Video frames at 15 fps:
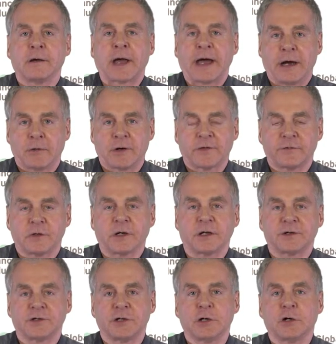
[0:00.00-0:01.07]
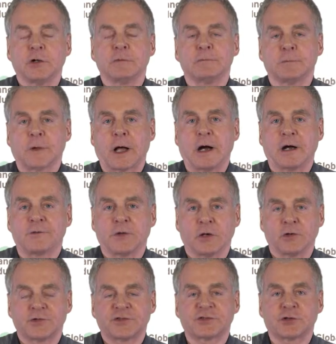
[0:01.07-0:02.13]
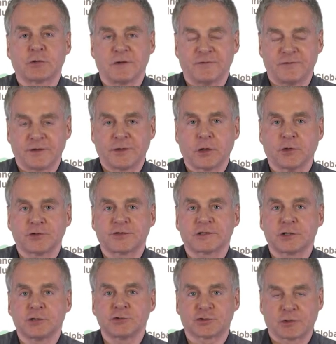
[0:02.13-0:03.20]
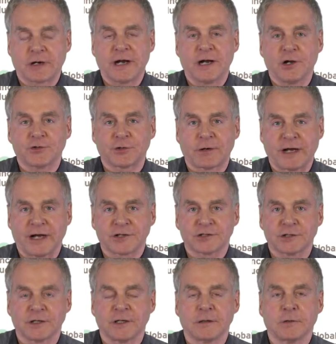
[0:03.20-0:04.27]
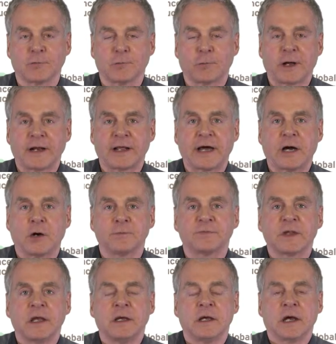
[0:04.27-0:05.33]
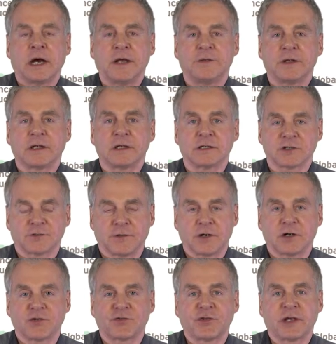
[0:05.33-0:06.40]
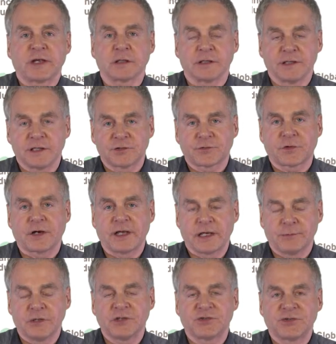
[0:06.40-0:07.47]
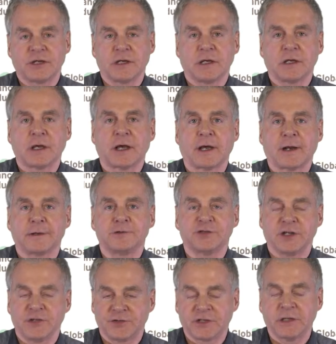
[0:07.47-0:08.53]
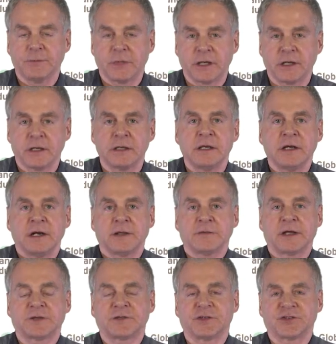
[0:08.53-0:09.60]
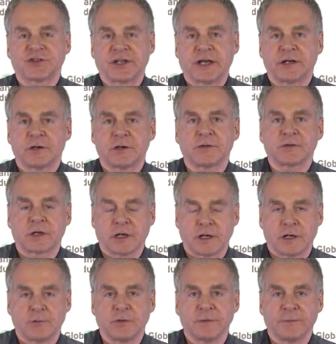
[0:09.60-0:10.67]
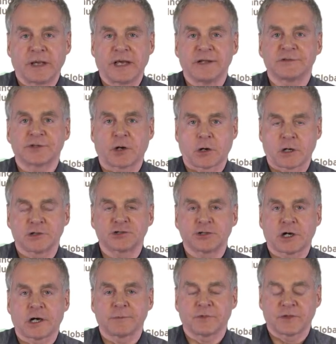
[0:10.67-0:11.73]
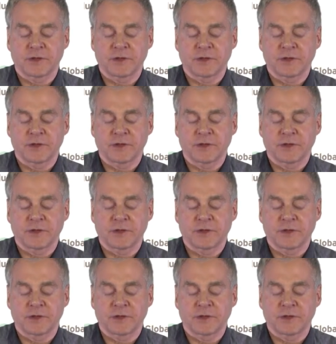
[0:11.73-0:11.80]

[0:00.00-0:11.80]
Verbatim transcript: However, until uh, those, those two trials are actually read out, I think it is fair to say, at least for ABC and GCB, that the standard of care remains RCHOP